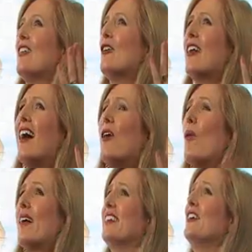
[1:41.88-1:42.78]
"Lord, I
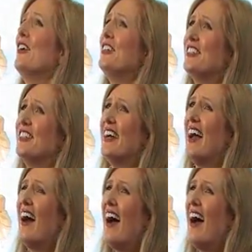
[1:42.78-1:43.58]
want to know you.